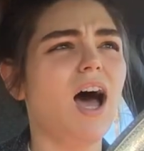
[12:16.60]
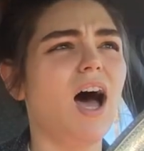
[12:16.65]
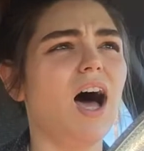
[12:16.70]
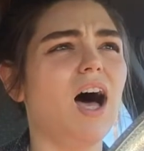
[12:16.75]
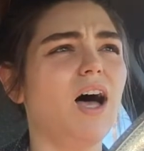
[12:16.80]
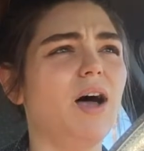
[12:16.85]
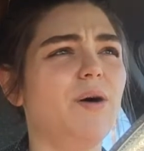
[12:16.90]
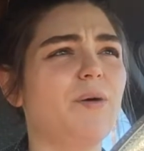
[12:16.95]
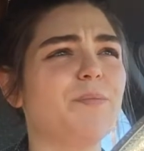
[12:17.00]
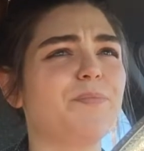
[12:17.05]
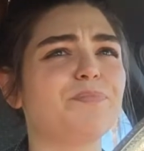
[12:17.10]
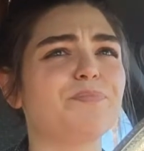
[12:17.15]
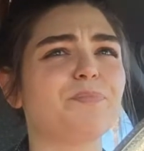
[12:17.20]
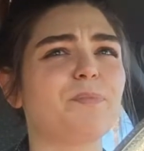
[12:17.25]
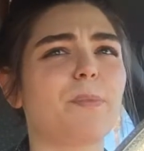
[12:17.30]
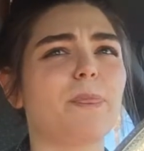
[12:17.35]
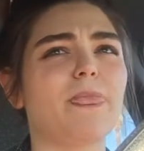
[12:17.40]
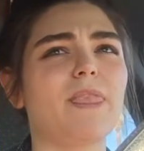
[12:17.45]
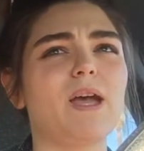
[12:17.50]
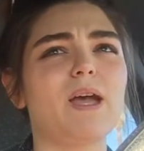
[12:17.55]

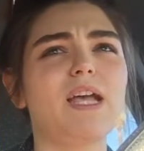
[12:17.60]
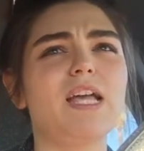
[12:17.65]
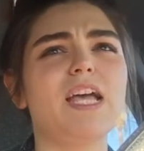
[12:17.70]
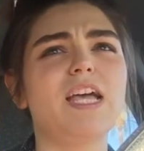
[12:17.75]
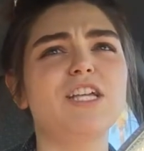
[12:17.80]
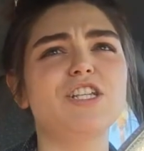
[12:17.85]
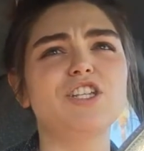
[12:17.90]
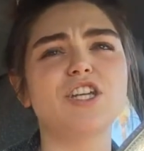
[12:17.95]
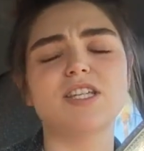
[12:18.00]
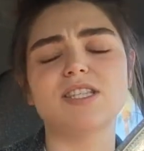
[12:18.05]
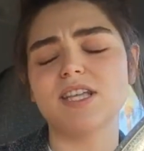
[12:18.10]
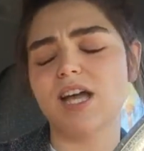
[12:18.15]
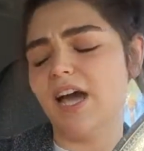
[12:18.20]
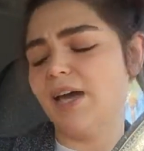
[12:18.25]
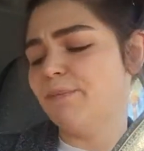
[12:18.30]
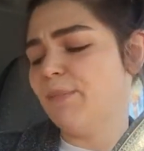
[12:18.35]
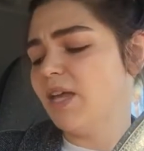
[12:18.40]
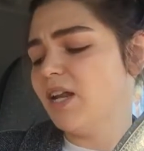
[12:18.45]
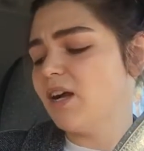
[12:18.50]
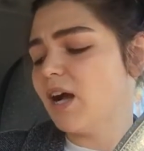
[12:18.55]
I
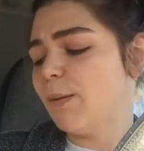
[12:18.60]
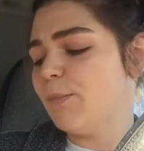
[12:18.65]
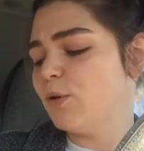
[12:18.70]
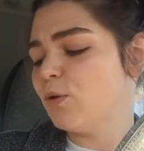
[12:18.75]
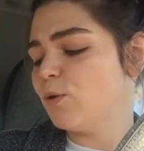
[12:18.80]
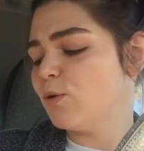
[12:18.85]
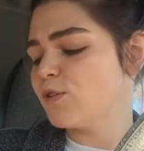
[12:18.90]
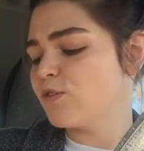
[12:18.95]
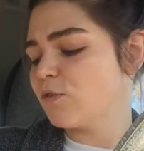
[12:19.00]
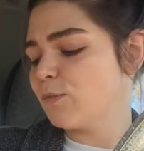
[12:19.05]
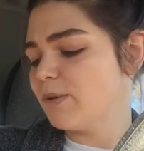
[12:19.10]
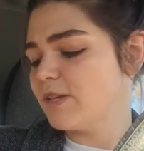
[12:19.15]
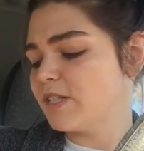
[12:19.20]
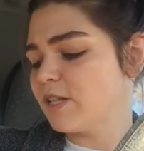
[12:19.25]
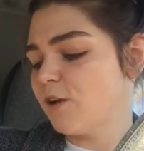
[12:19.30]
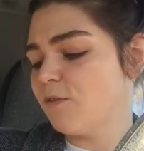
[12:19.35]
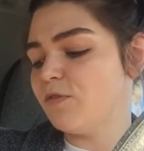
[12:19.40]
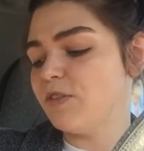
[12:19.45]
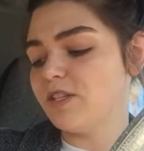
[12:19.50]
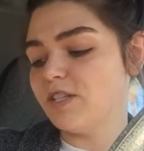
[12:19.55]
made a couple goals for
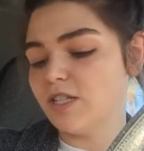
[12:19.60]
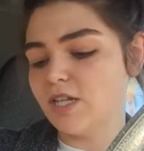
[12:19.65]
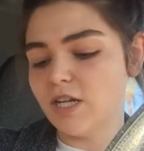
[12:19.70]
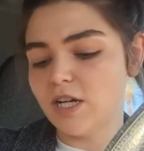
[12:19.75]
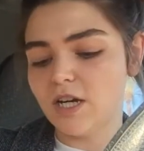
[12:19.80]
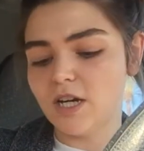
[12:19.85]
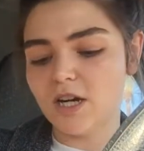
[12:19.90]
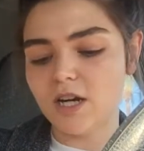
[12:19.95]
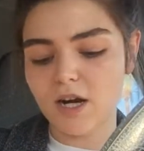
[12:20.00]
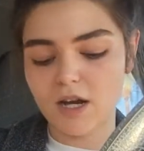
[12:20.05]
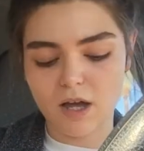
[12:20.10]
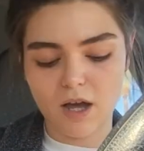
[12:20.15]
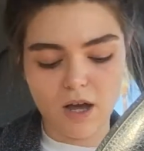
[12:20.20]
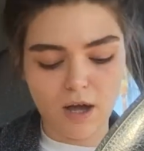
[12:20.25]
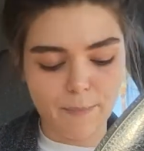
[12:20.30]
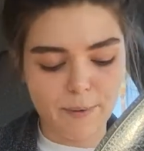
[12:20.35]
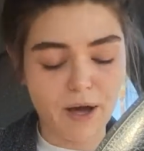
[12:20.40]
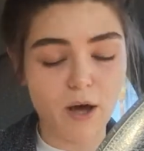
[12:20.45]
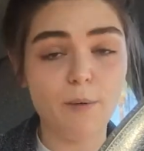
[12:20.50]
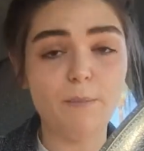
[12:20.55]
myself this year
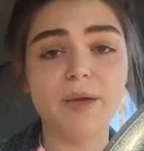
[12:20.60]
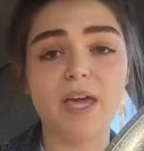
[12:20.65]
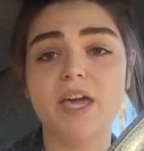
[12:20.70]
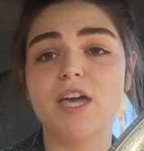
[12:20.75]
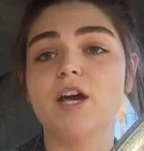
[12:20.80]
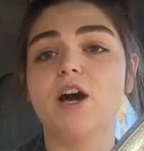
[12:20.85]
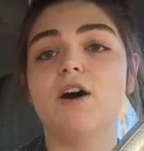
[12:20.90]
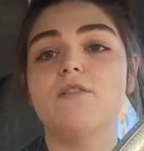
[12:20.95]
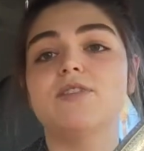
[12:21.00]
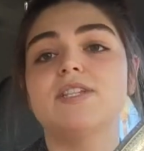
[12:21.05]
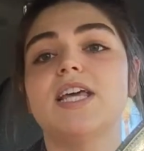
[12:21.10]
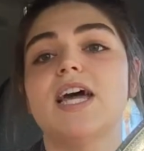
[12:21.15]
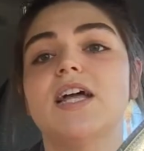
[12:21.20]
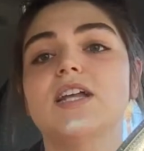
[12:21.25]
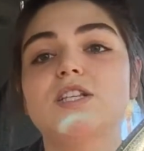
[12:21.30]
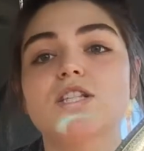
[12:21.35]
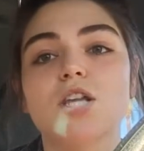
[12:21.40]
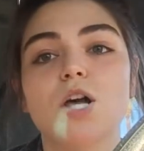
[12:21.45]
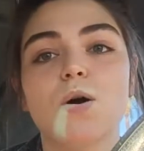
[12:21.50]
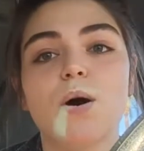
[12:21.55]
about paying off
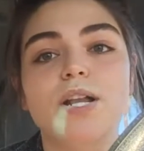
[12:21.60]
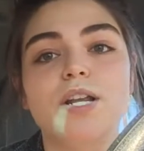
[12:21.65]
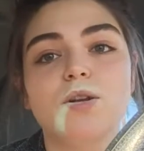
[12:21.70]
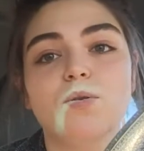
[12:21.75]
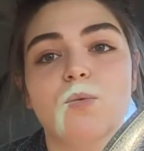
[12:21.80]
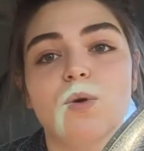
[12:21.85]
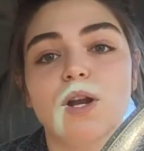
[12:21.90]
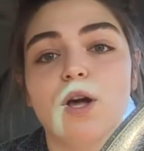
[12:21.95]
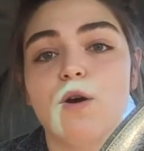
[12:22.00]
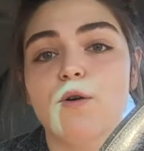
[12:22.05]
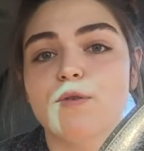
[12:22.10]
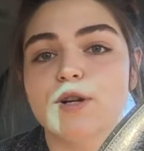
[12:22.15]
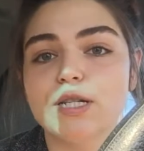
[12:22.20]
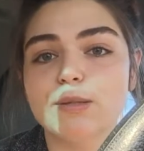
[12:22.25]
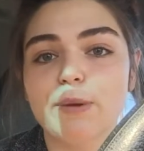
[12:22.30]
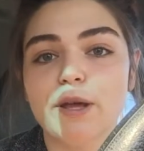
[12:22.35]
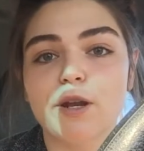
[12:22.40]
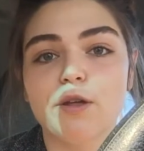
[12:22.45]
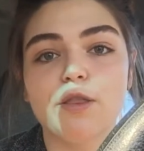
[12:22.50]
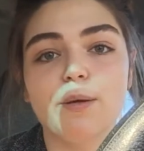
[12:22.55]
debt, so I didn't want to
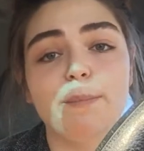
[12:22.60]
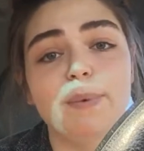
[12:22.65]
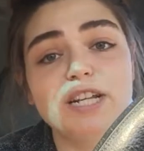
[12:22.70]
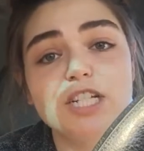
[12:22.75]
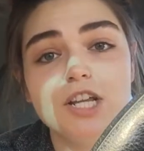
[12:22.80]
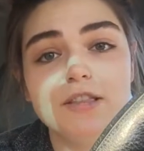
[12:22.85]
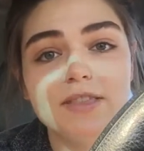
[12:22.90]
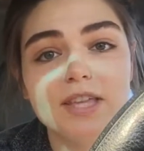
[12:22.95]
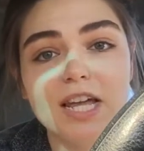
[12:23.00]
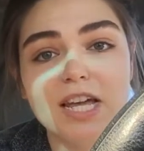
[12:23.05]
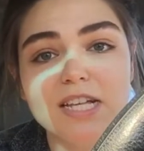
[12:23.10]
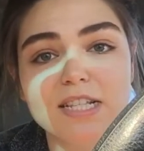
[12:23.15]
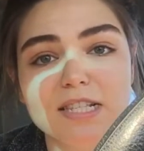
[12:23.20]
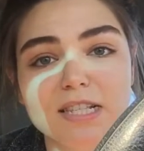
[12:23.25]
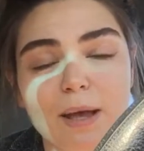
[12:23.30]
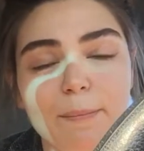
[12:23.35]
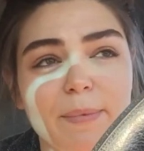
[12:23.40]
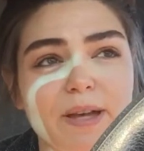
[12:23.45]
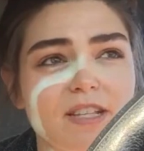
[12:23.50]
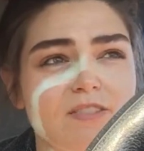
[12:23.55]
overspend on the budget that I had
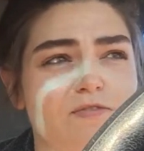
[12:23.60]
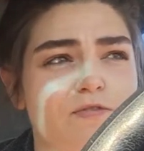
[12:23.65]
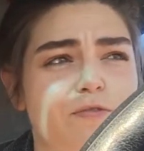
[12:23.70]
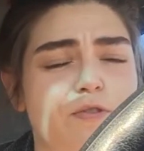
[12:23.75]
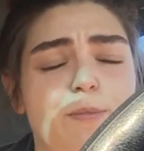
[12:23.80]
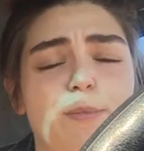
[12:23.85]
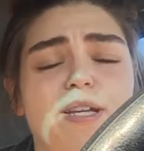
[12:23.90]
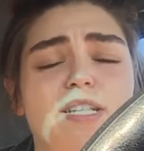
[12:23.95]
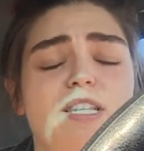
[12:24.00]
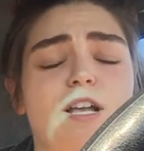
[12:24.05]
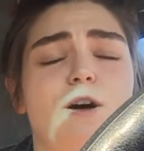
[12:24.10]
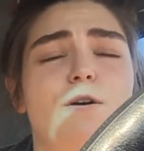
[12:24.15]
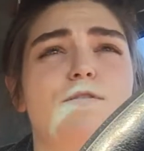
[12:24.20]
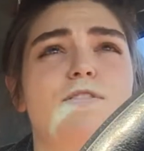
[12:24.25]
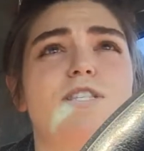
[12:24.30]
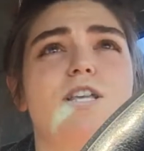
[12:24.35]
set for myself.